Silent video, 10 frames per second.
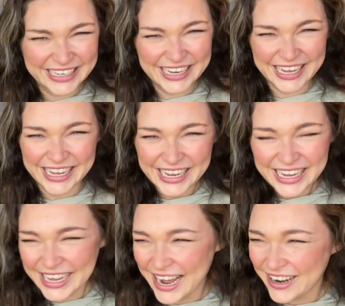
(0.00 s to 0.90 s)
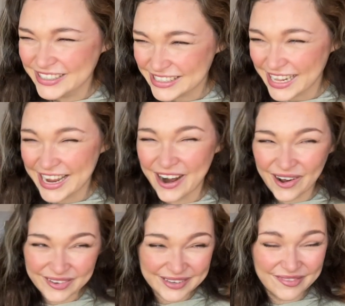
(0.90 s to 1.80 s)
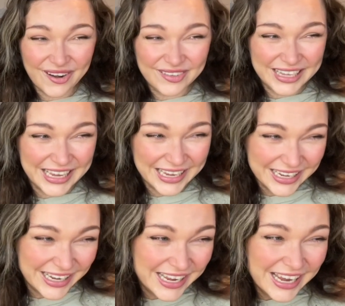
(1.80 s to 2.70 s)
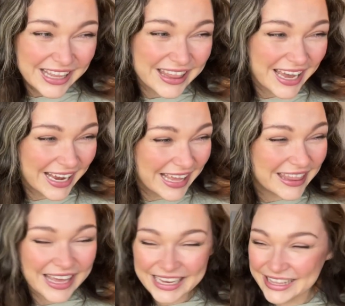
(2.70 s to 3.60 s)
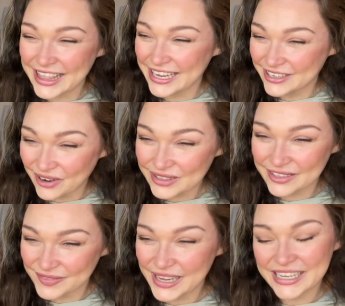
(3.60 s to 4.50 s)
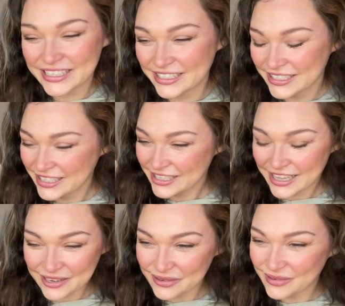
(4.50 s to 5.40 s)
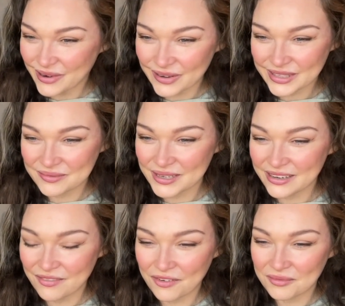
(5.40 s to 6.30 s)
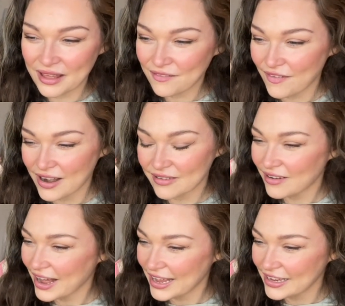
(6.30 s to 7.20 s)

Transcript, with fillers: I was like, holy moly! They they they got them in. They all got them in from that far away.